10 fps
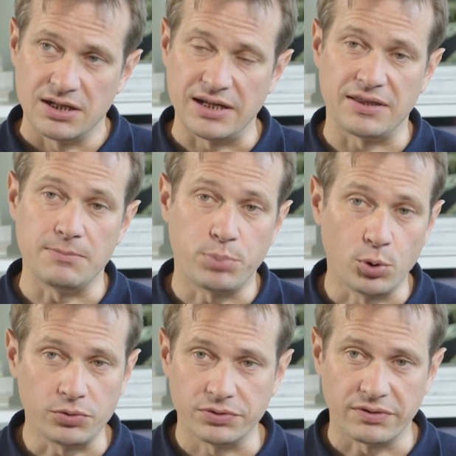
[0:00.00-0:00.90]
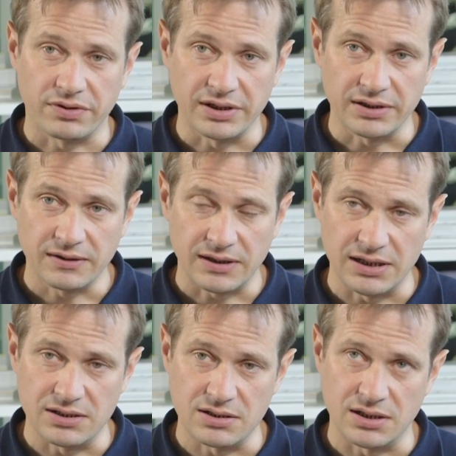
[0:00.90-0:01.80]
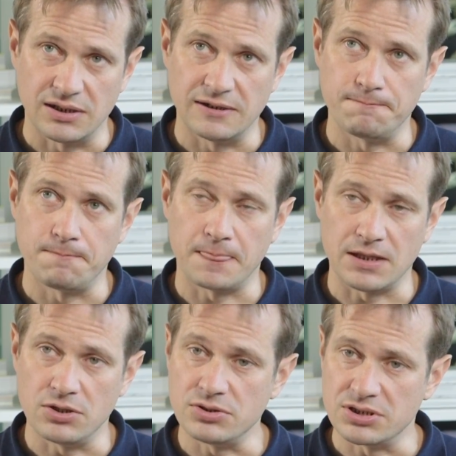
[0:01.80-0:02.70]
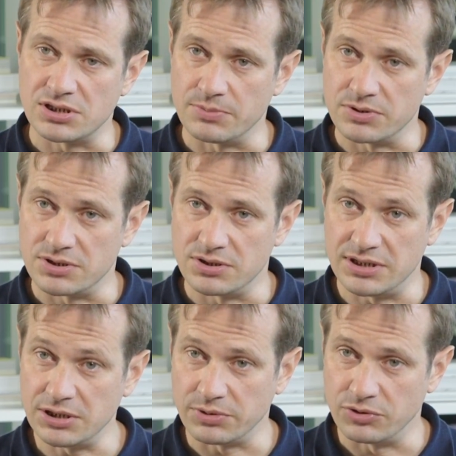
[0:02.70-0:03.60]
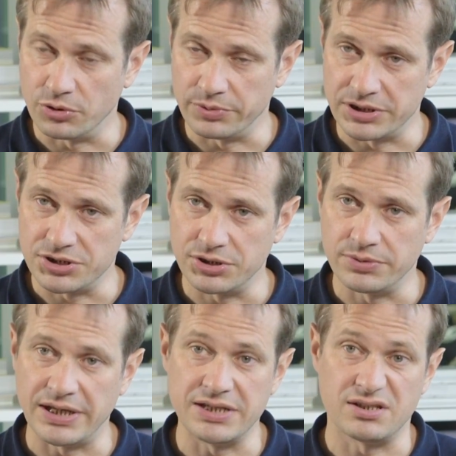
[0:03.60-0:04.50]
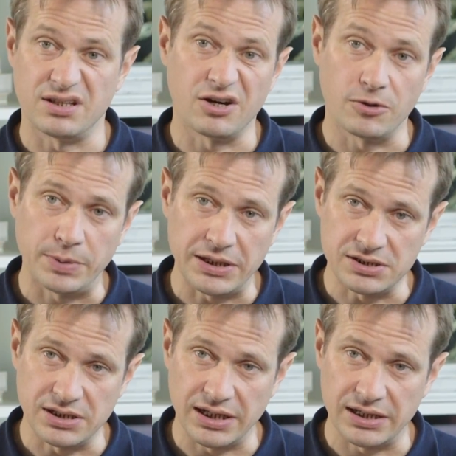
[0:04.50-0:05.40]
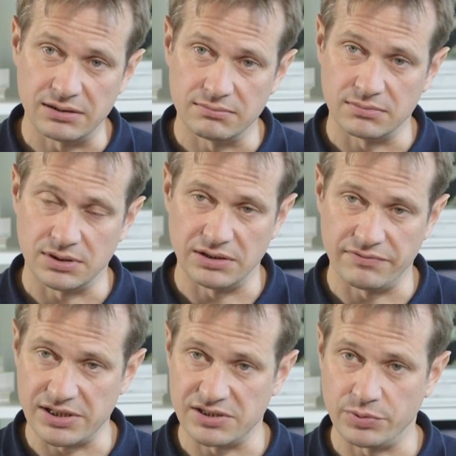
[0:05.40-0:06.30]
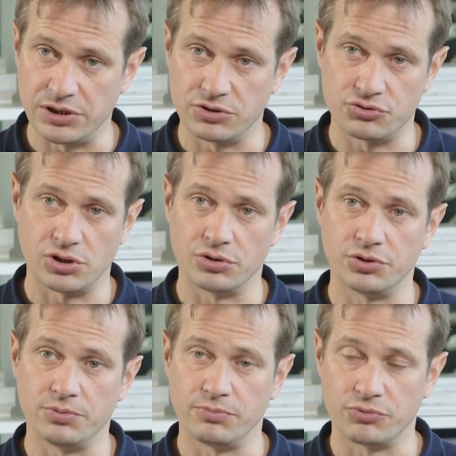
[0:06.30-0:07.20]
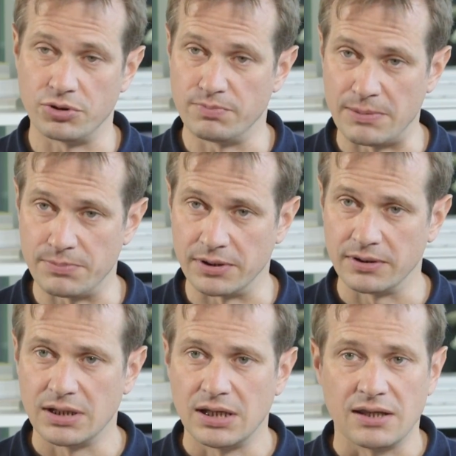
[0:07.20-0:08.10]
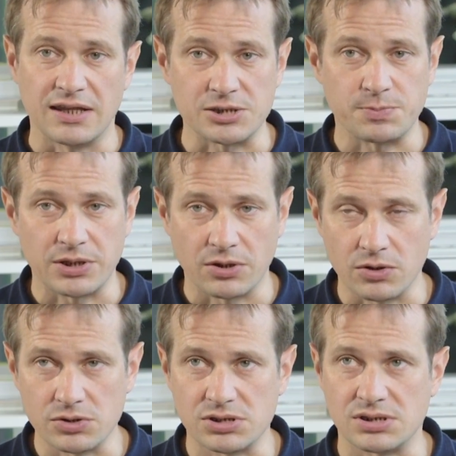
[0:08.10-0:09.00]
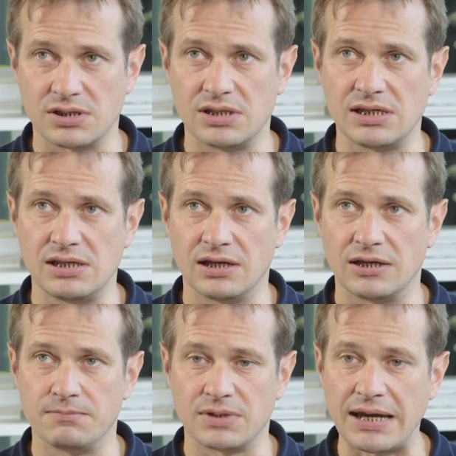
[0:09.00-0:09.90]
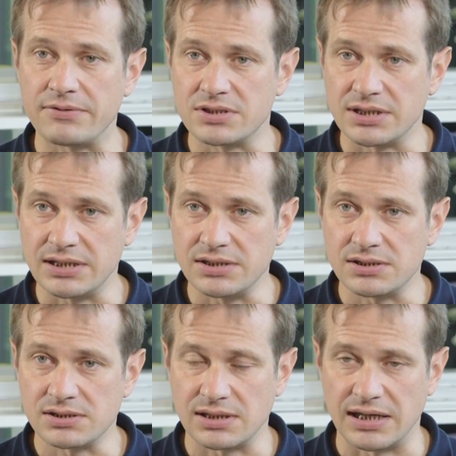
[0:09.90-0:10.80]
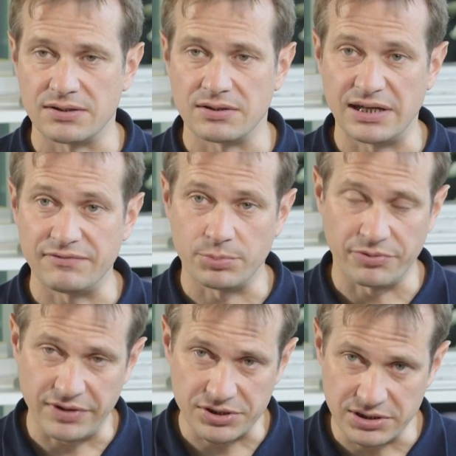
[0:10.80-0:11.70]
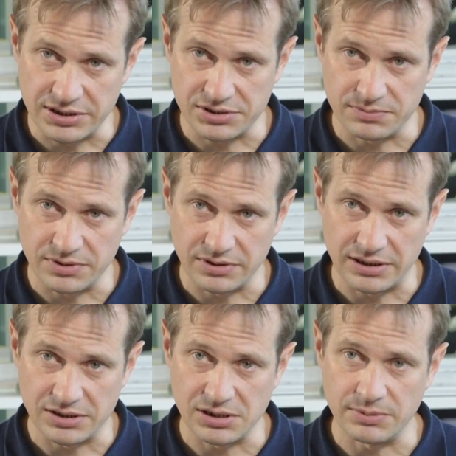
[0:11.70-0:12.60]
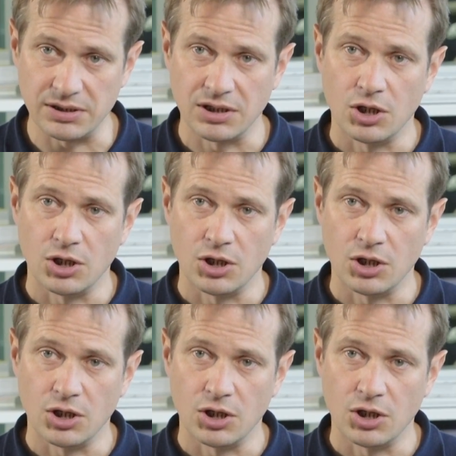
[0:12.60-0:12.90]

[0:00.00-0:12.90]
Now, the important thing in using someone to deal with a knotweed issue is that they are a PCA, Invasive Weed Control Group member. That's because the guarantees and the level of professionalism that they'll exhibit